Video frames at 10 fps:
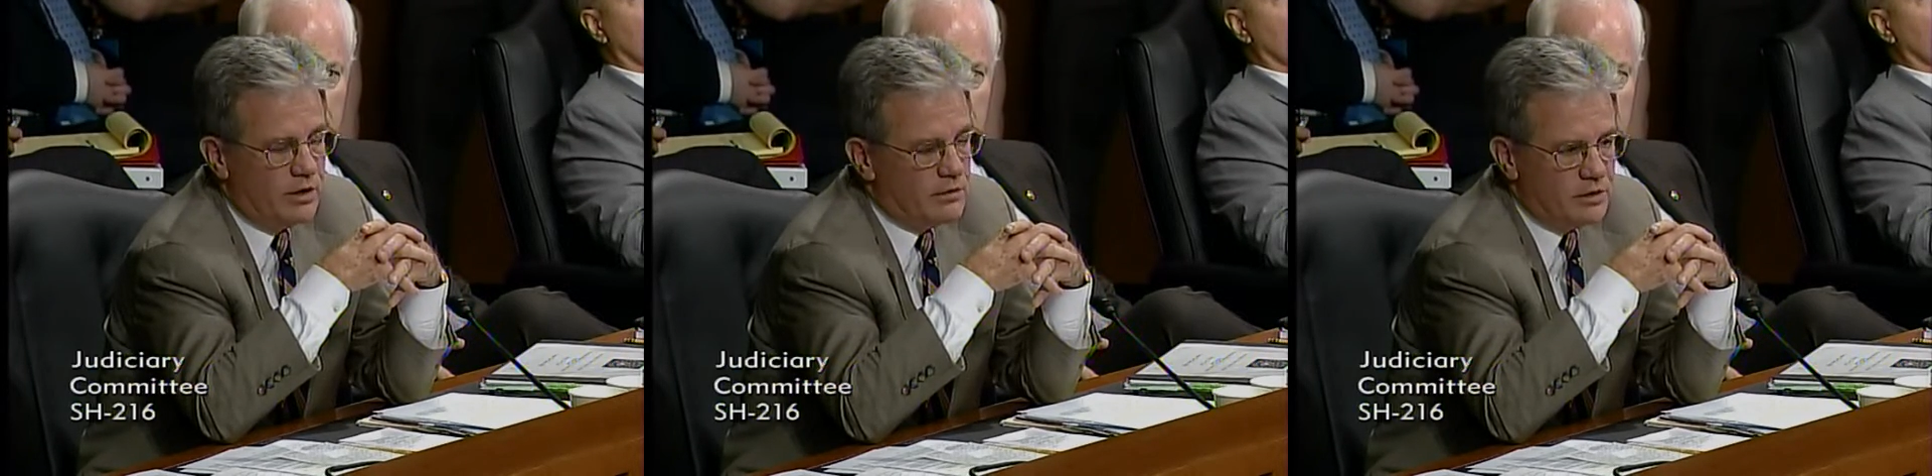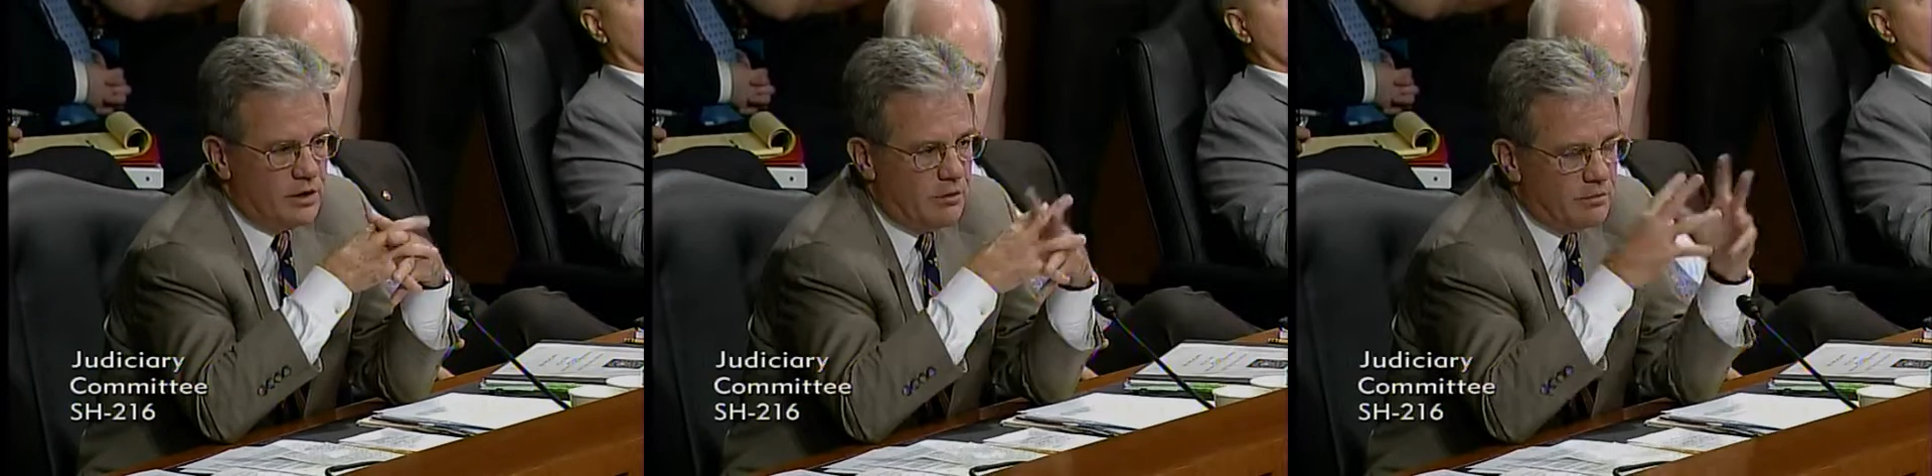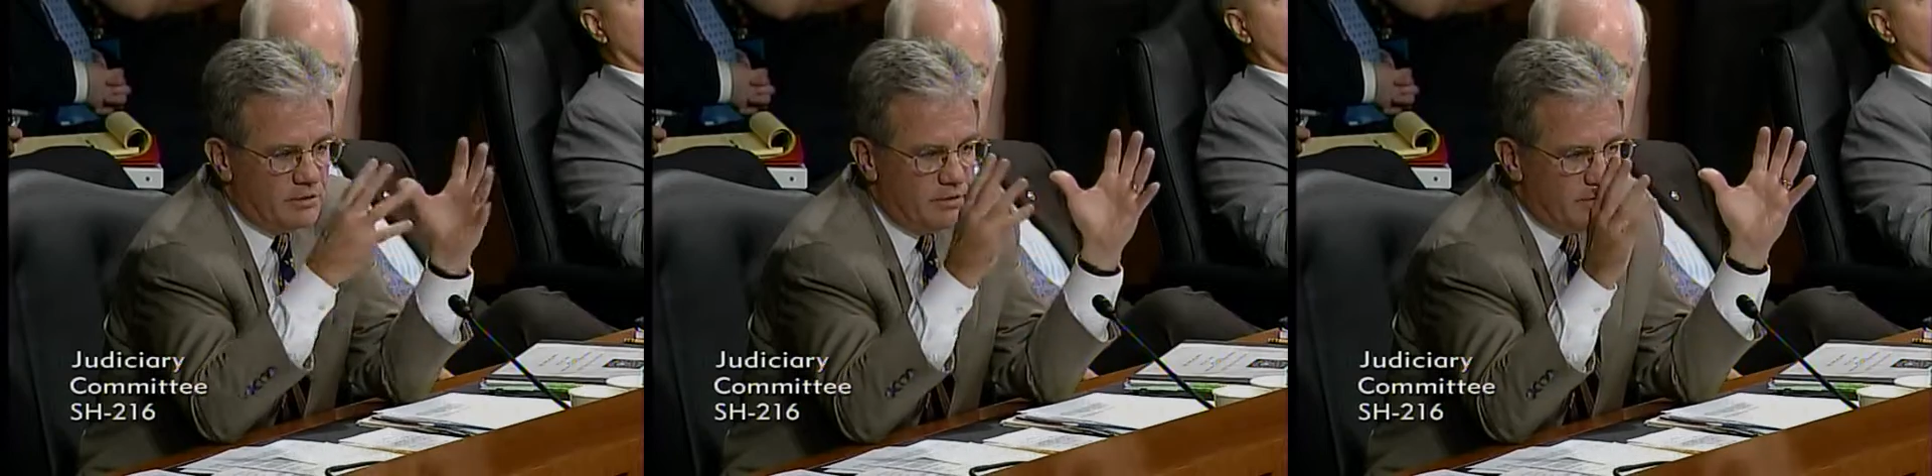
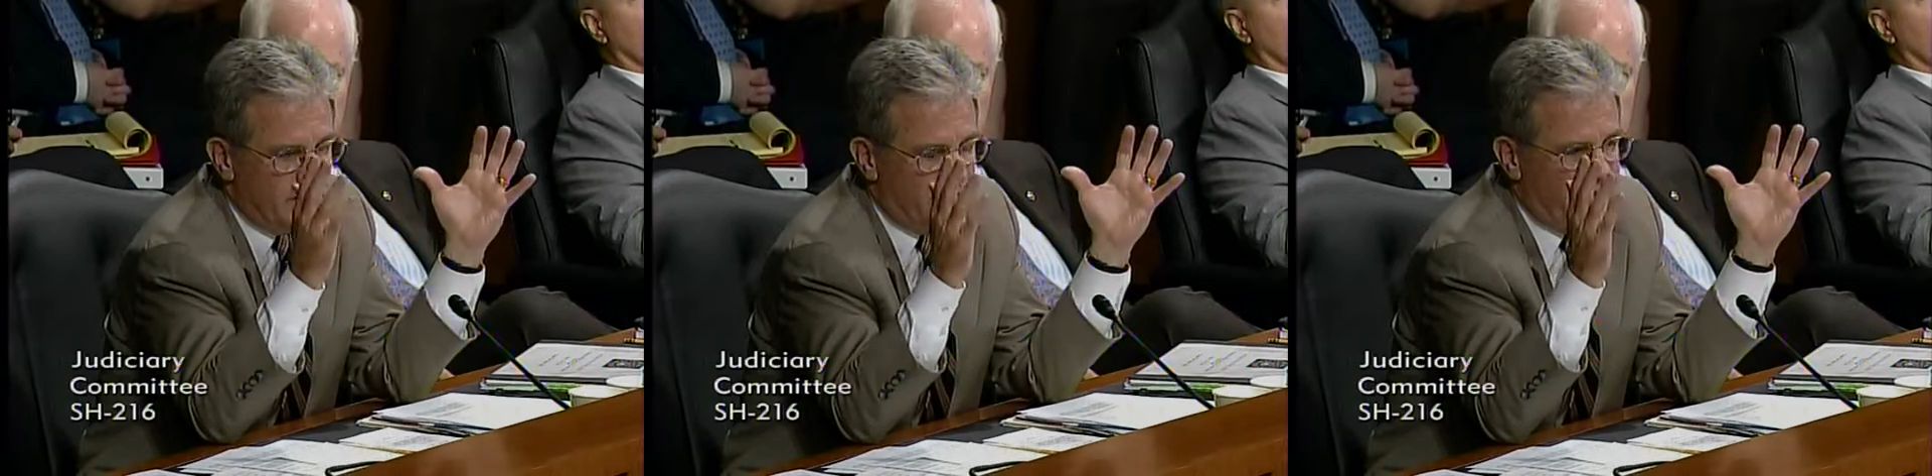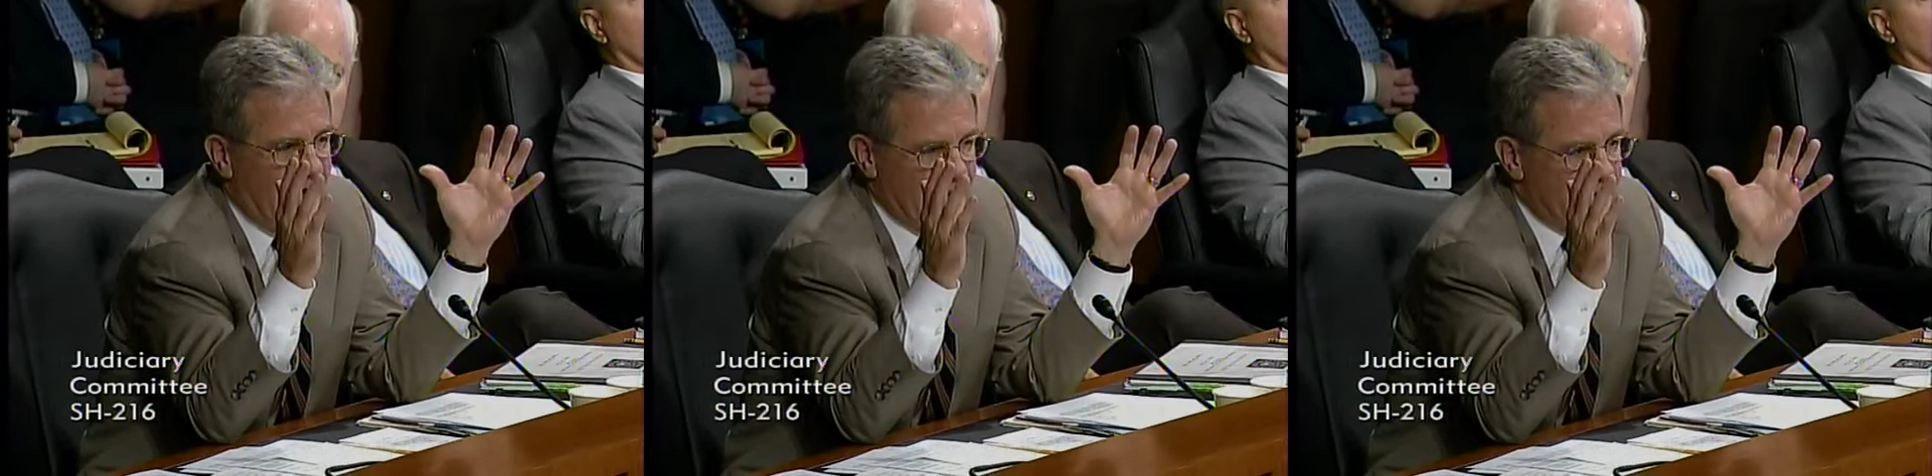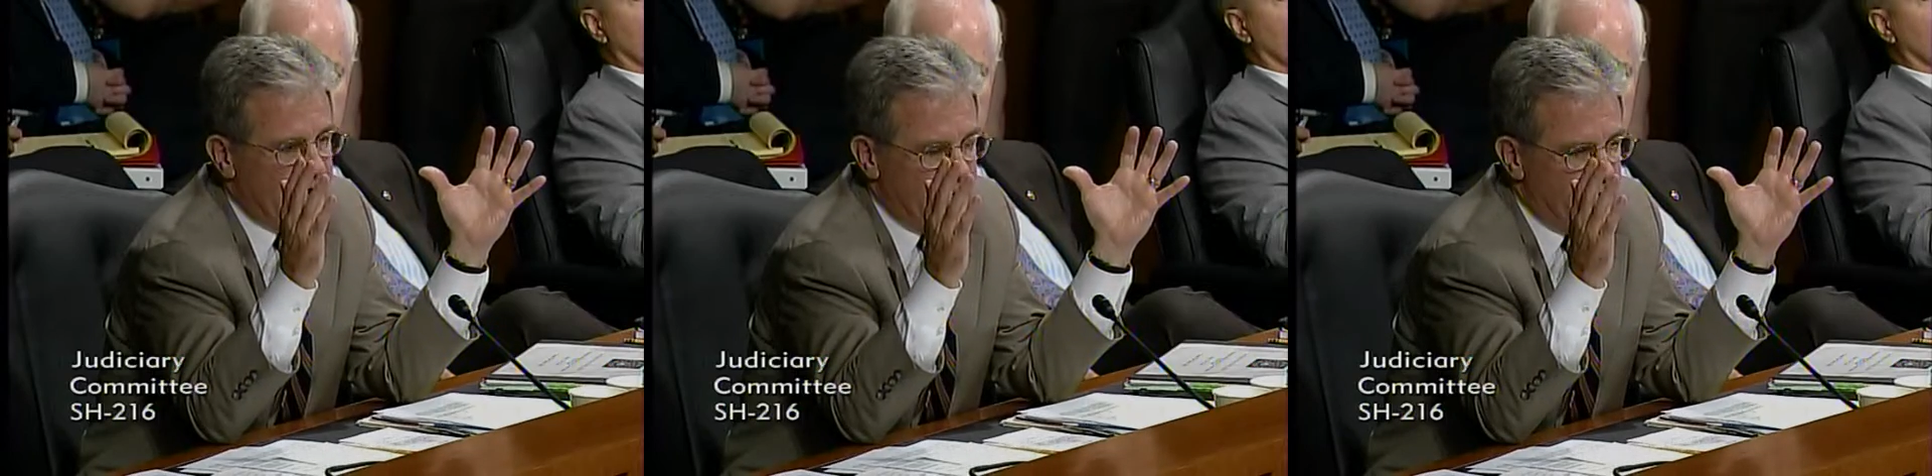the fact
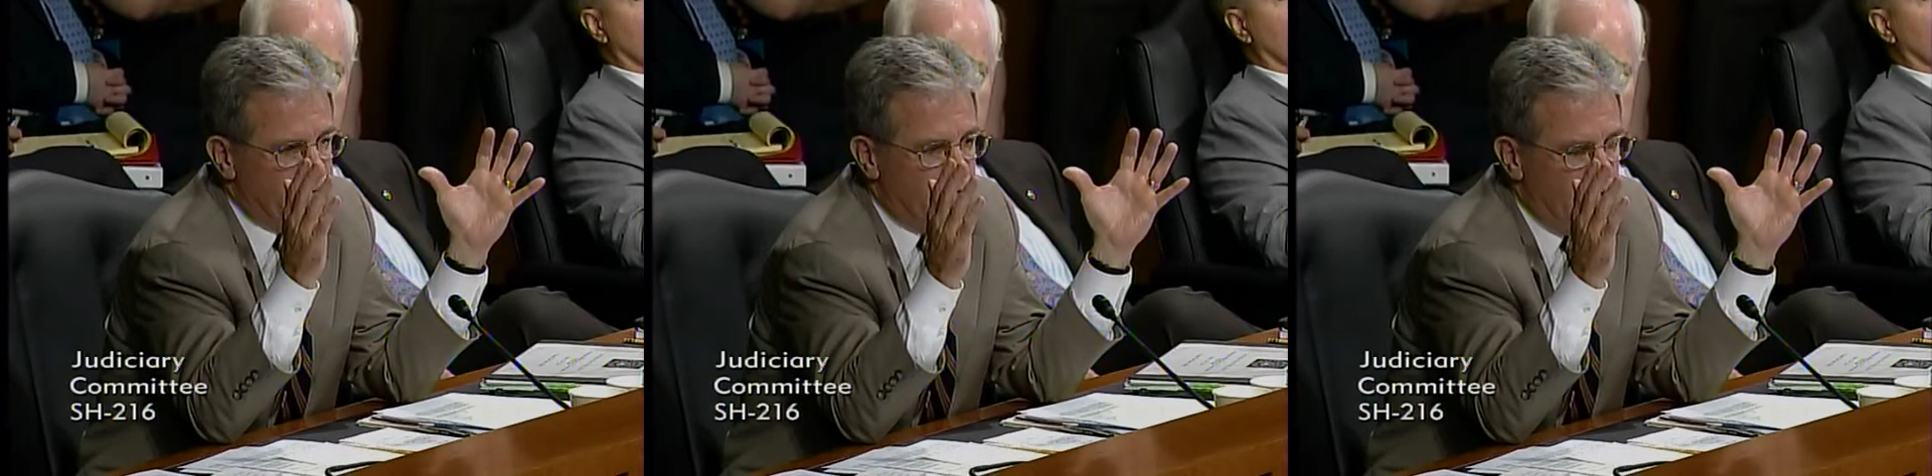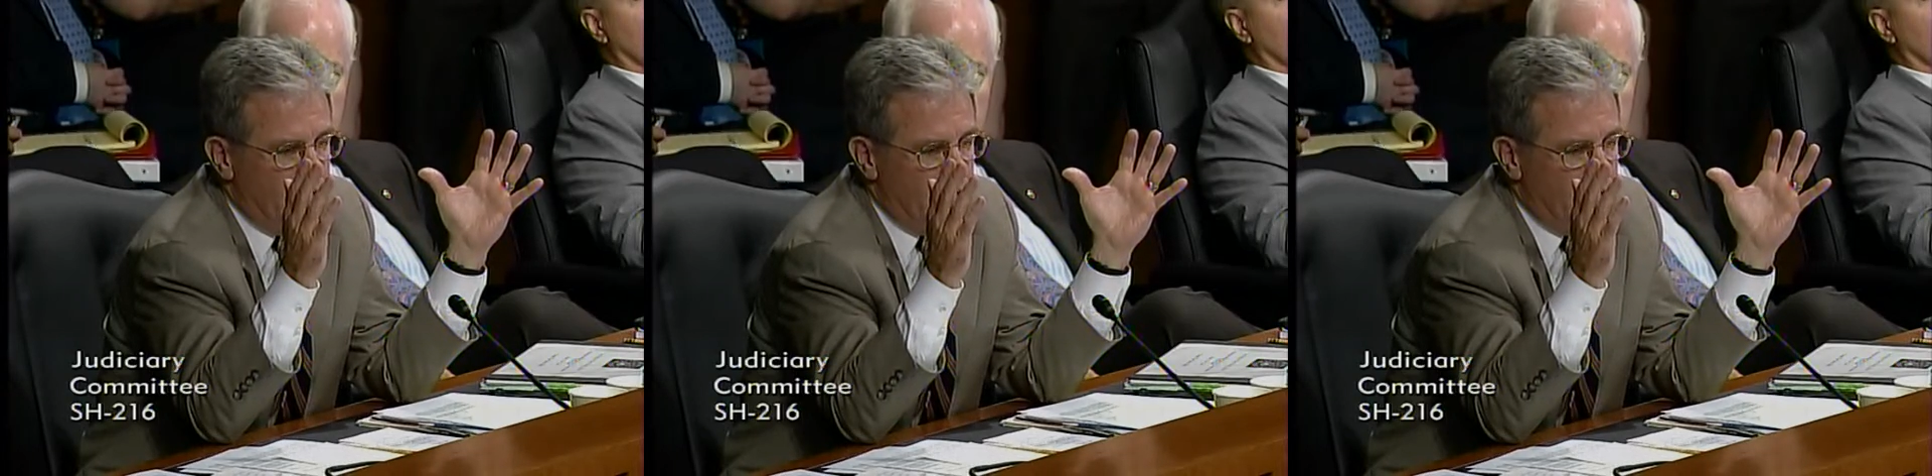is